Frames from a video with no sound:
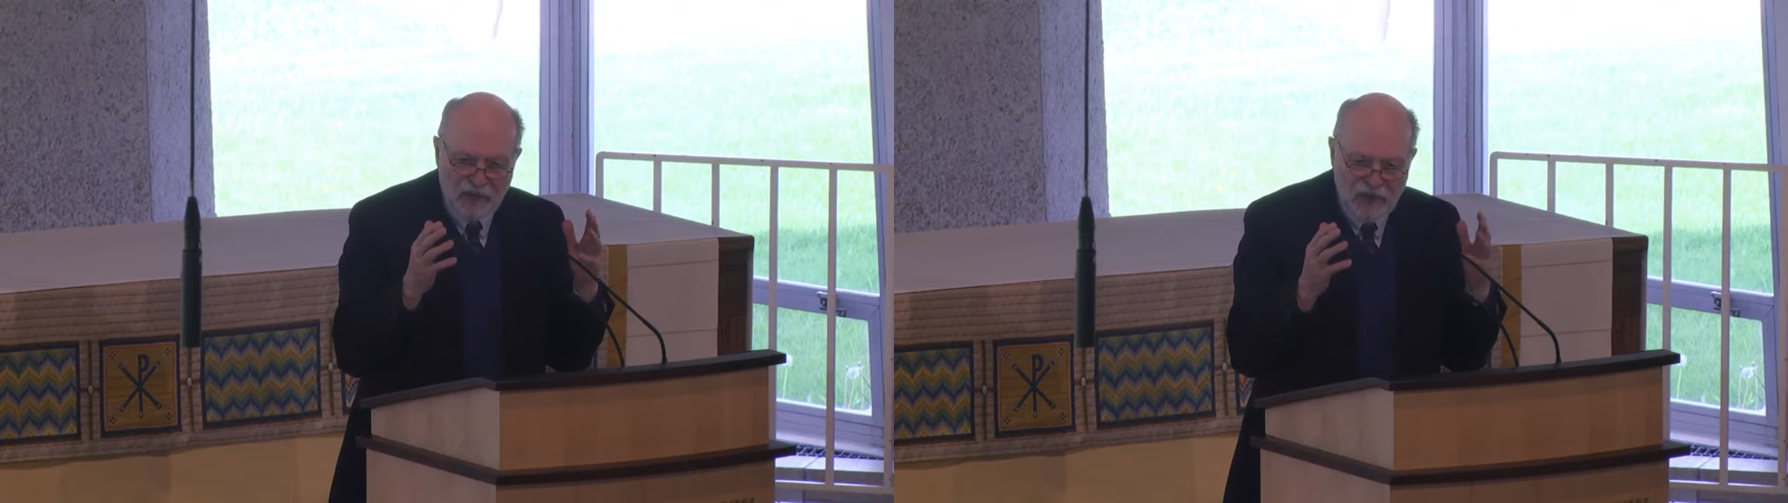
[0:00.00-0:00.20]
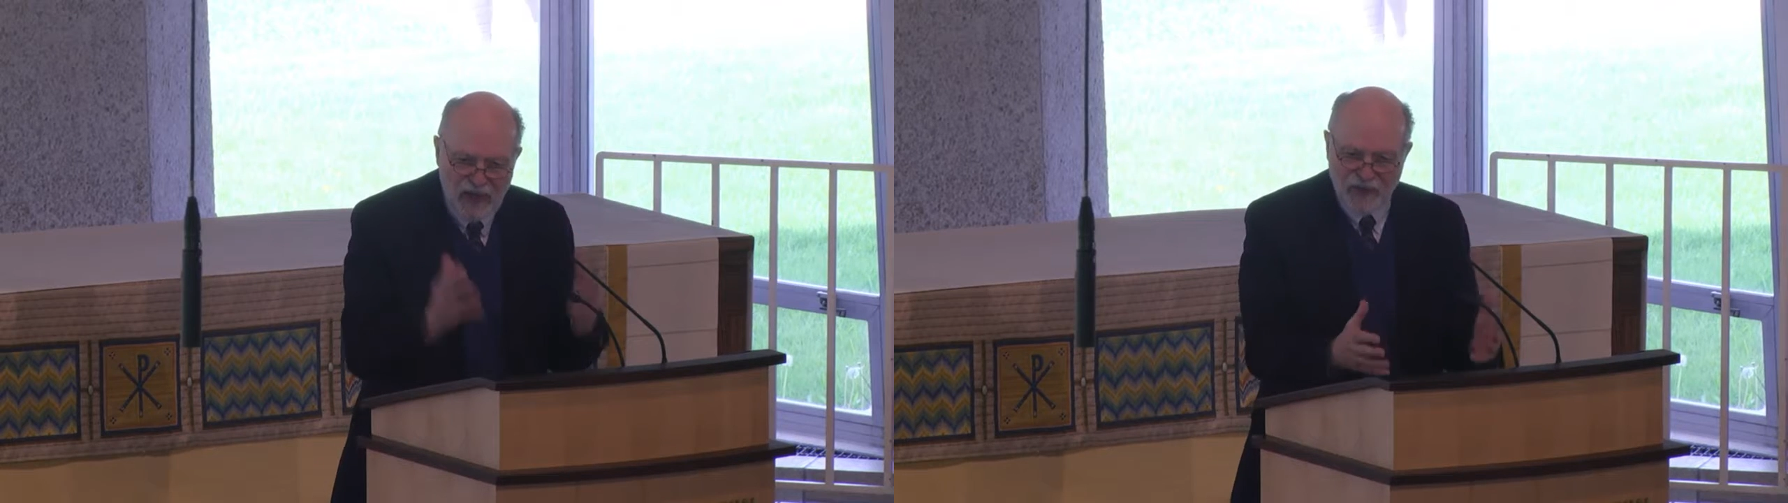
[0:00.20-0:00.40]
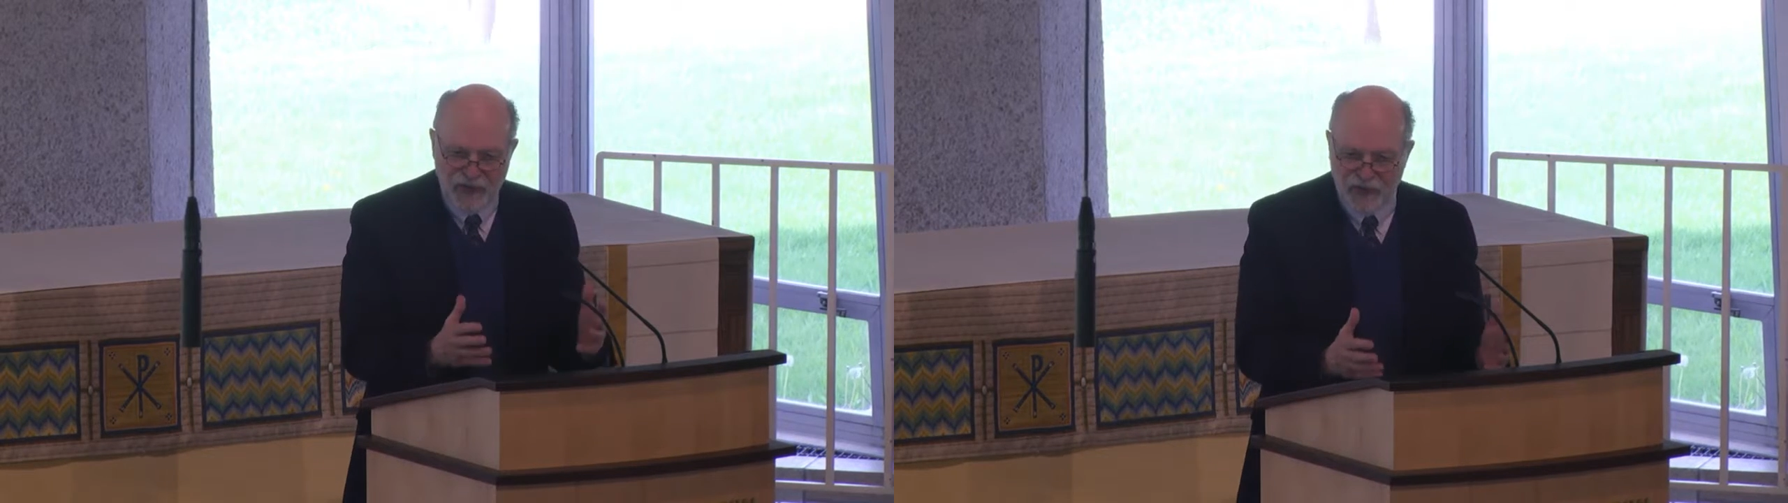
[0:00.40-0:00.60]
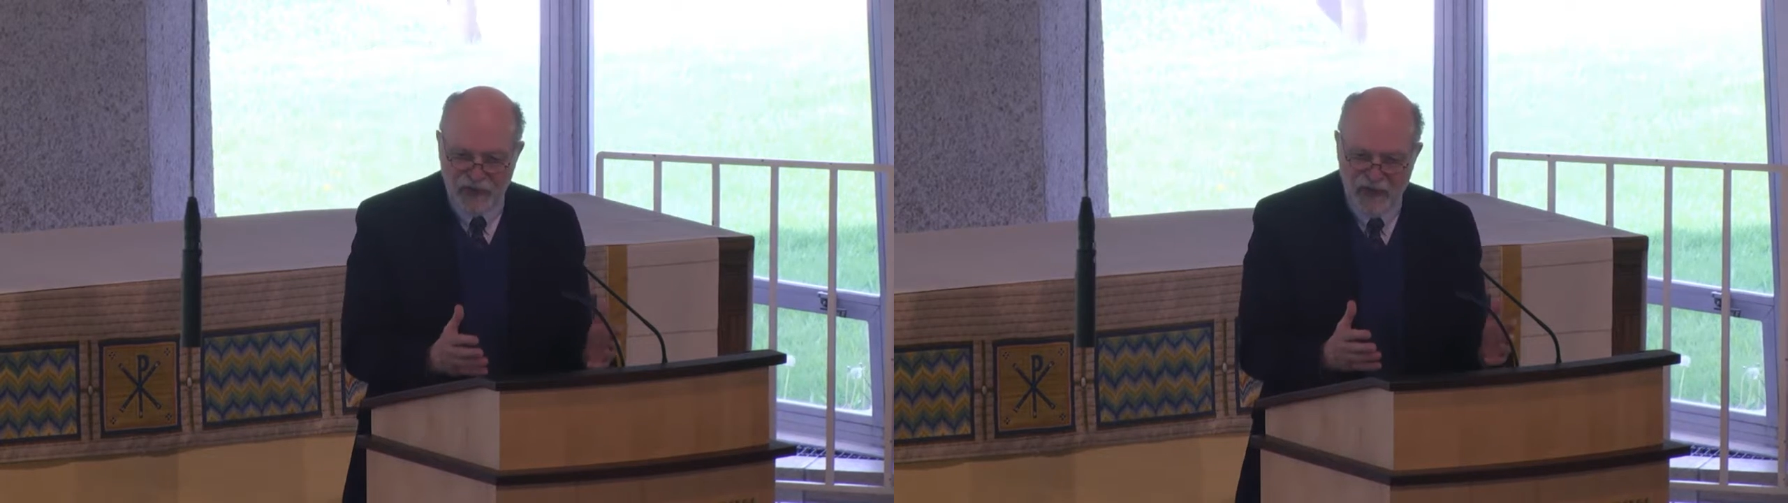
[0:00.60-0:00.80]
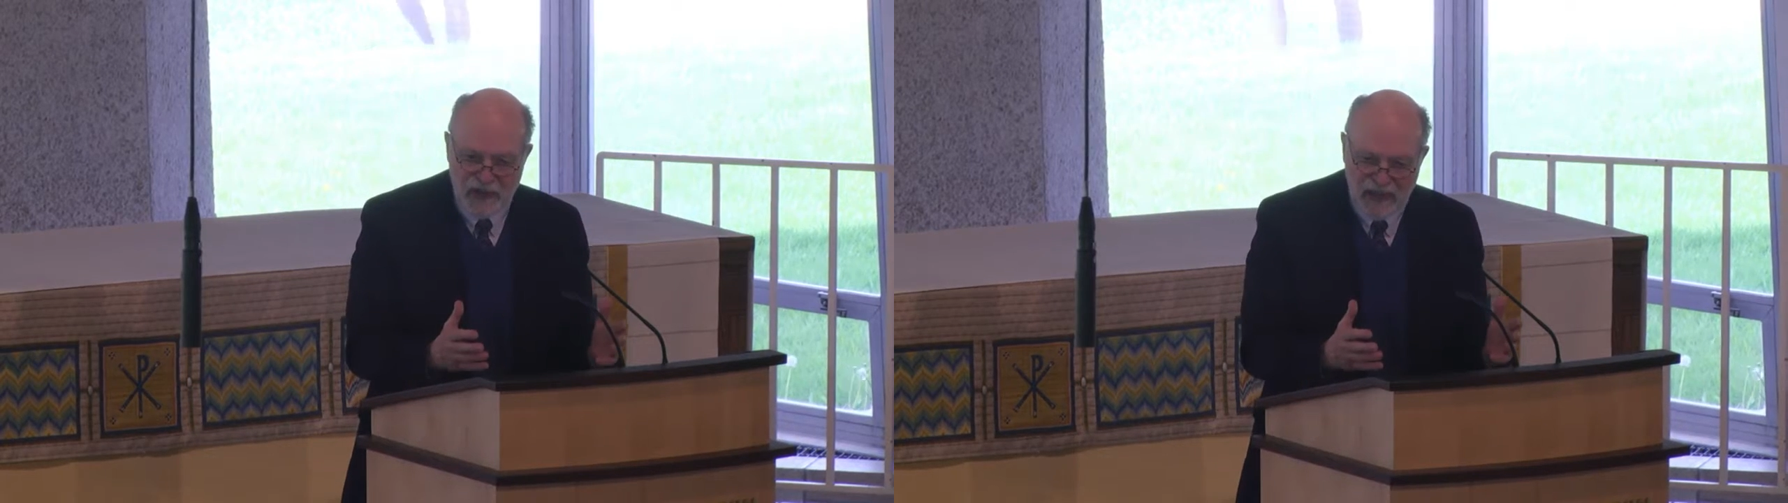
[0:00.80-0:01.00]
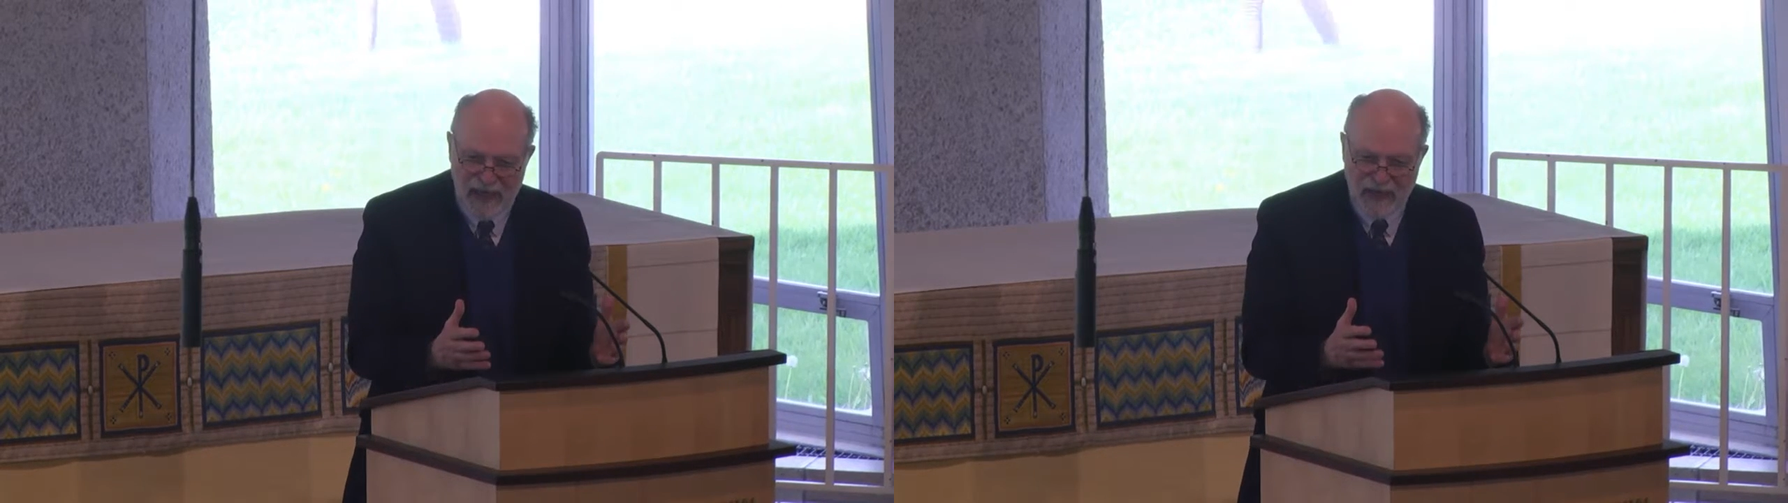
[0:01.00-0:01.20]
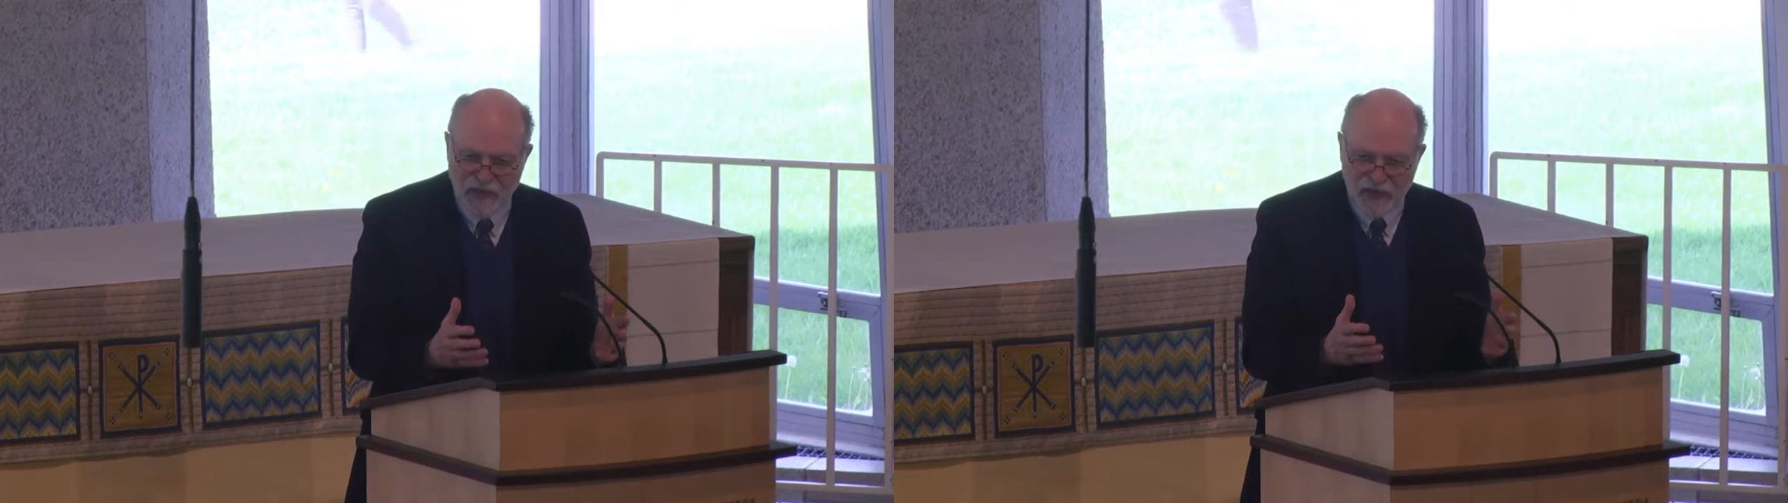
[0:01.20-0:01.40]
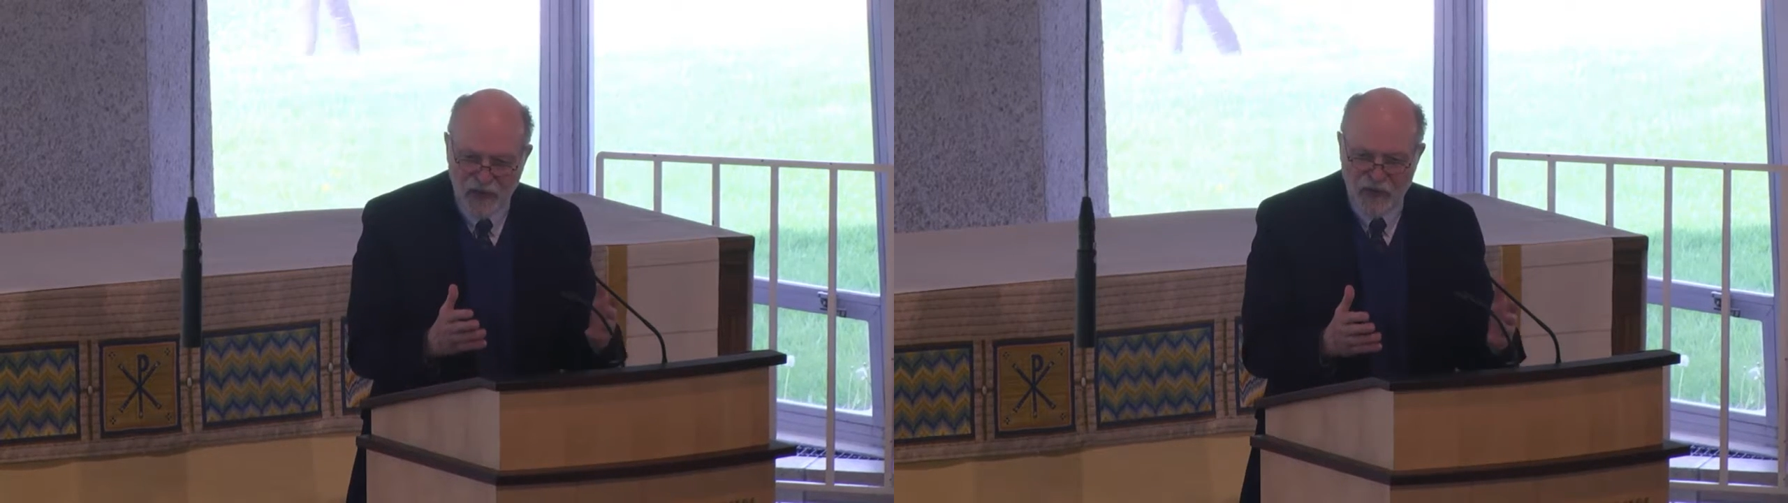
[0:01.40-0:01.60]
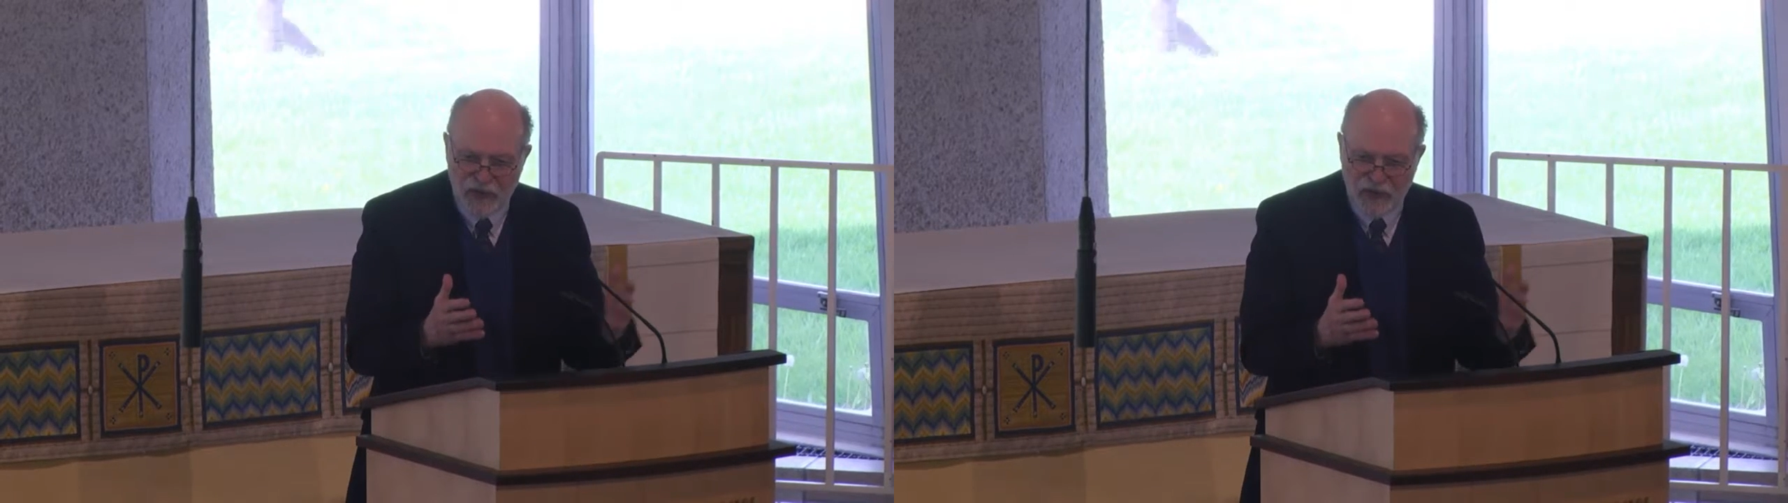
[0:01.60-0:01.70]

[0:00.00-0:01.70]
justice in the land so